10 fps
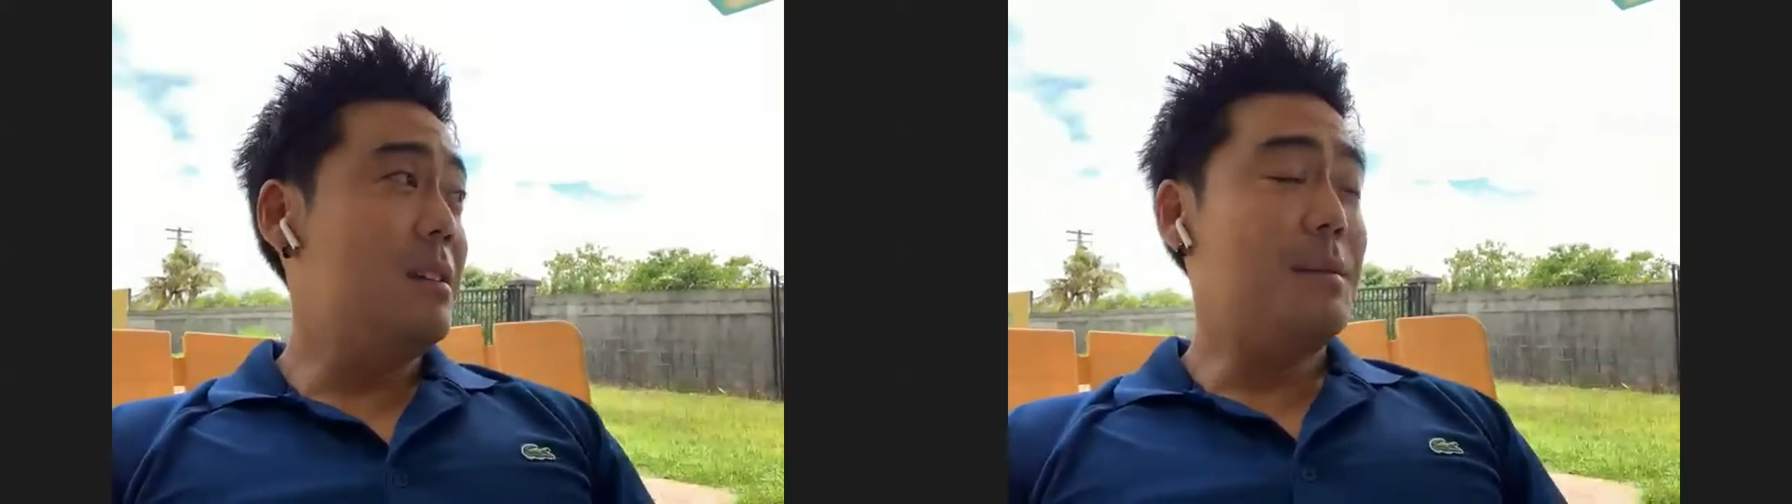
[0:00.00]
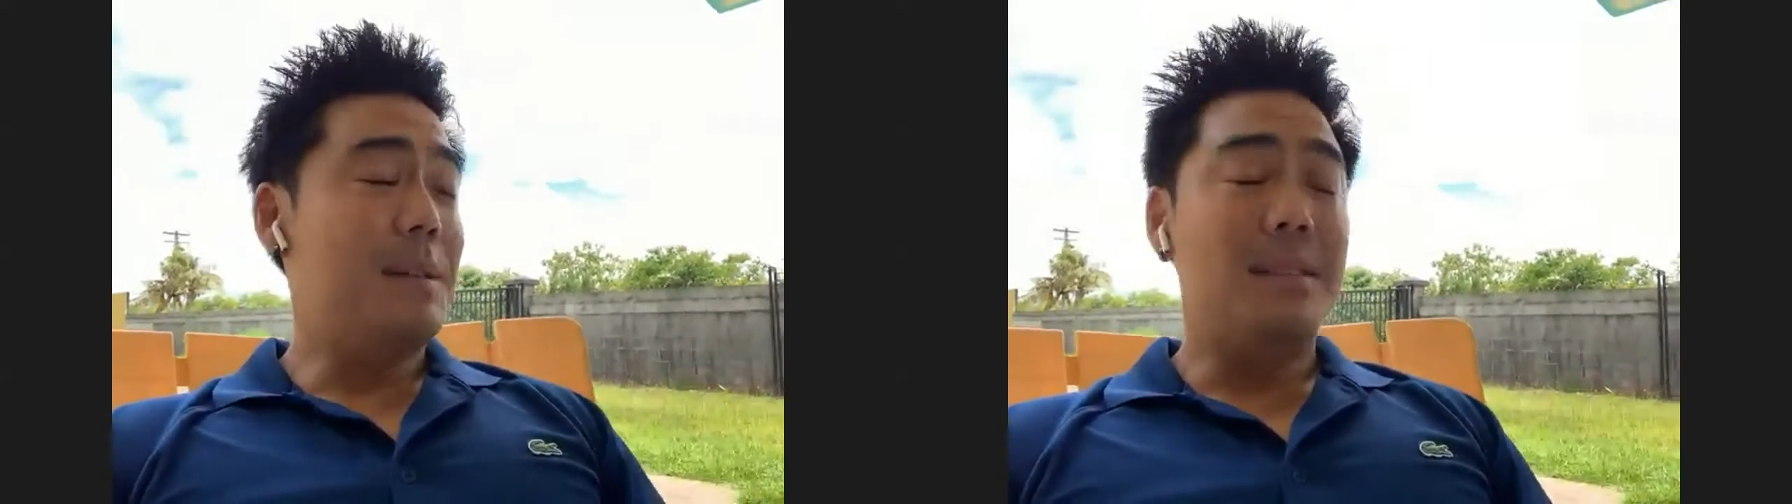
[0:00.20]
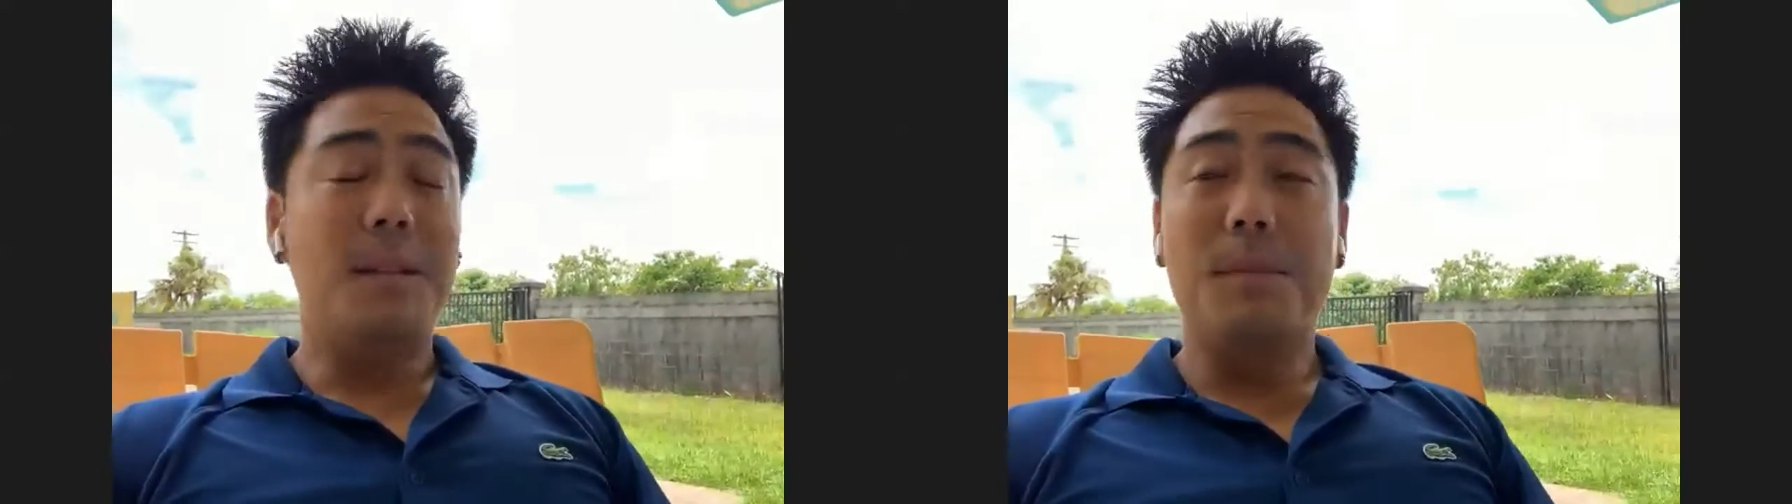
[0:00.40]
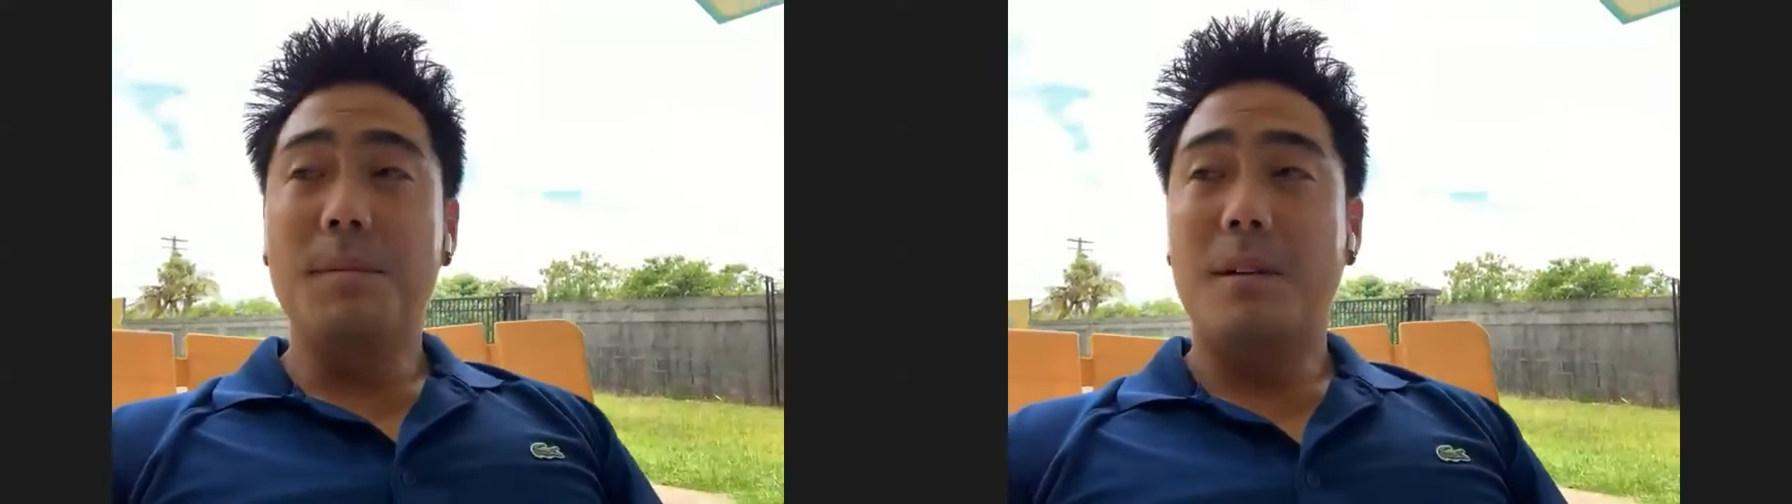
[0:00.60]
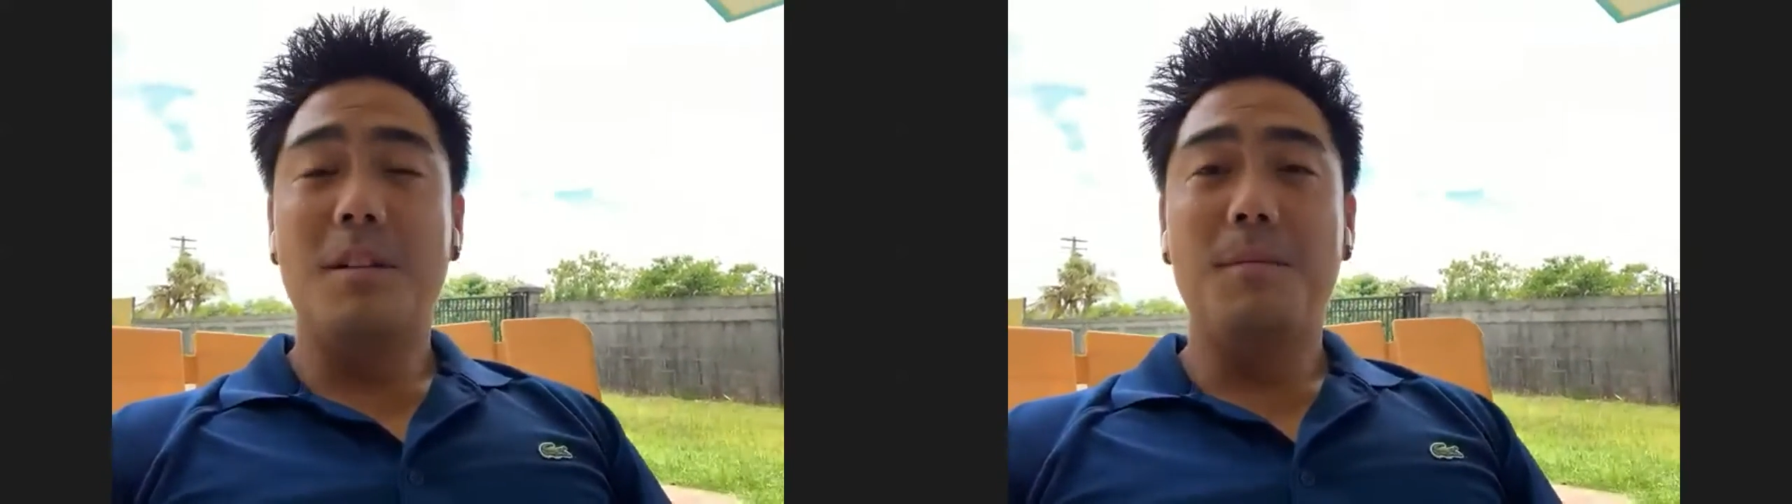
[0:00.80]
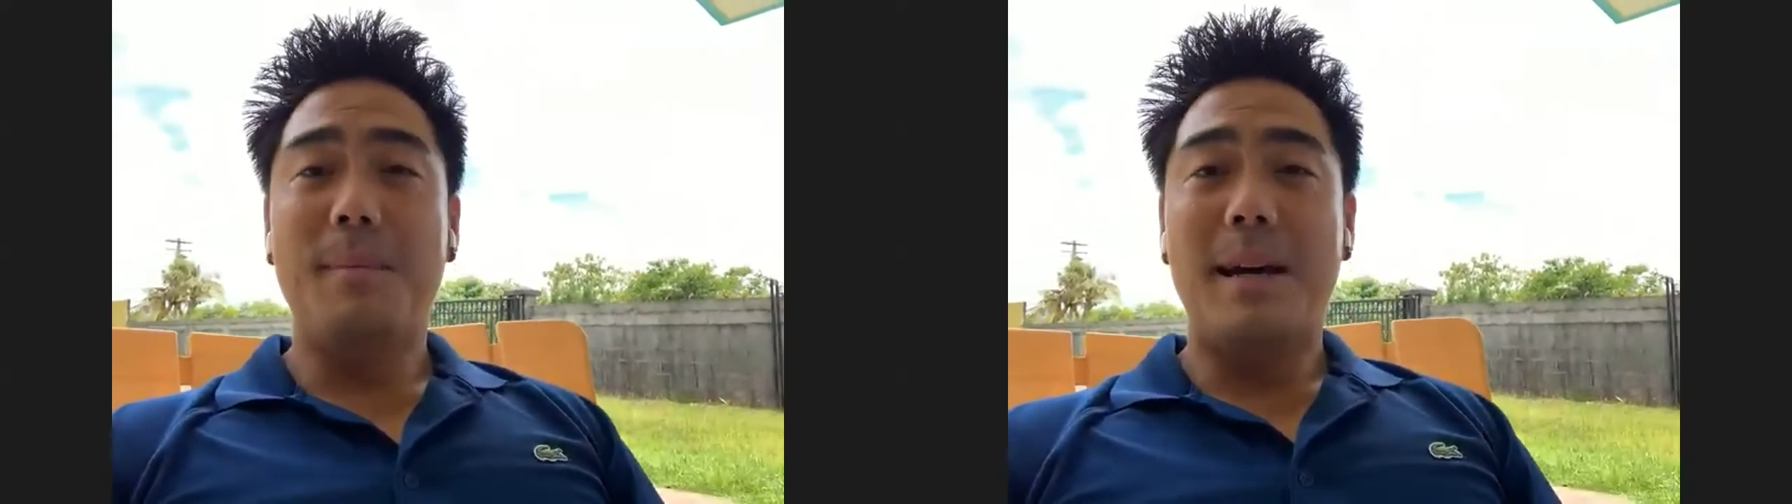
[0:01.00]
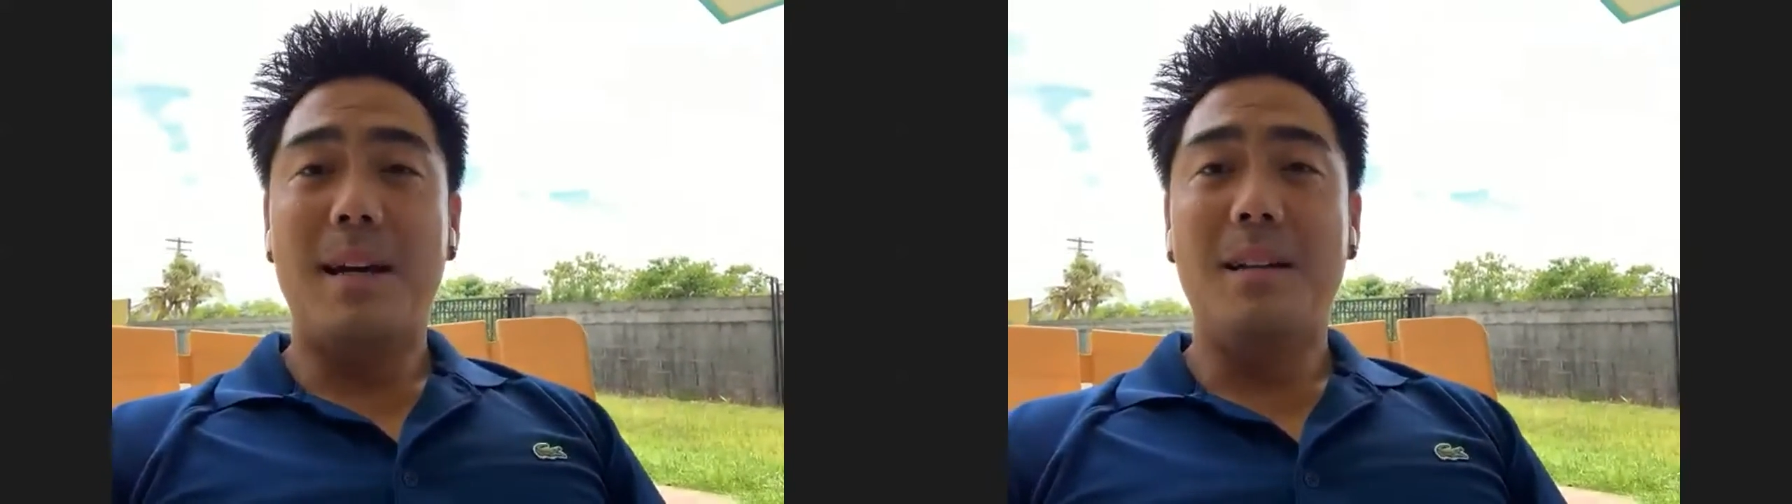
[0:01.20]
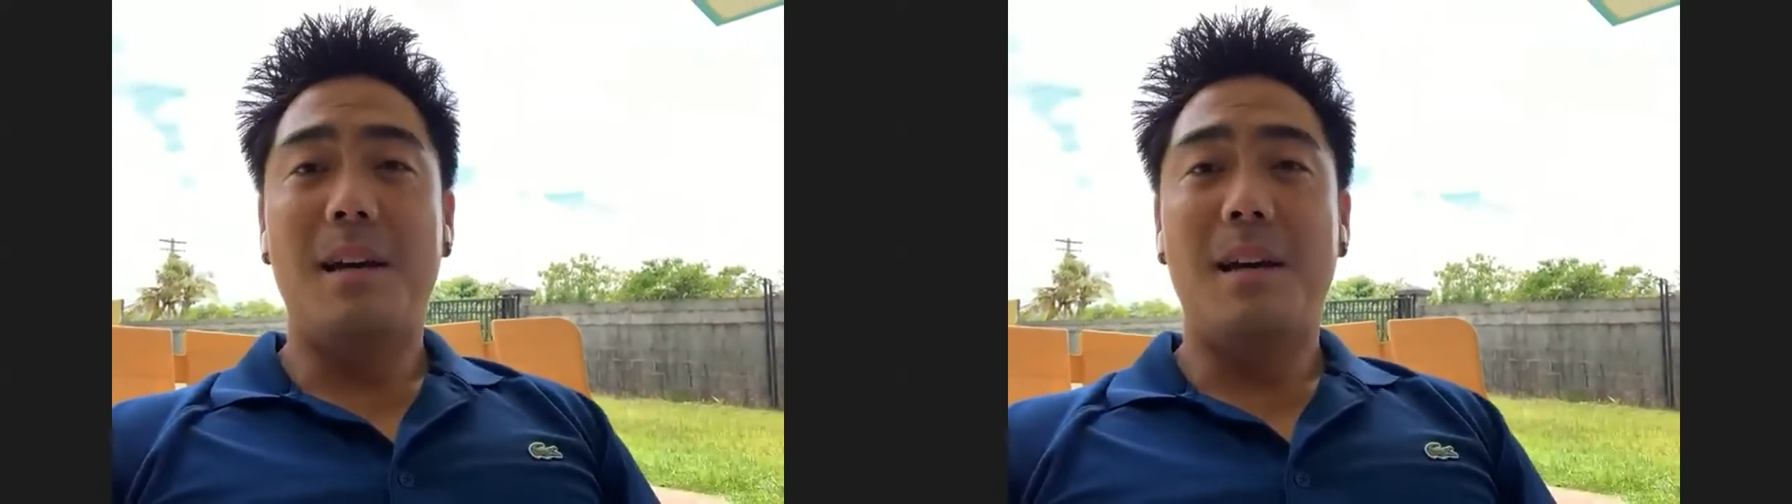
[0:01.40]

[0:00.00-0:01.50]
my symptoms aren't too bad.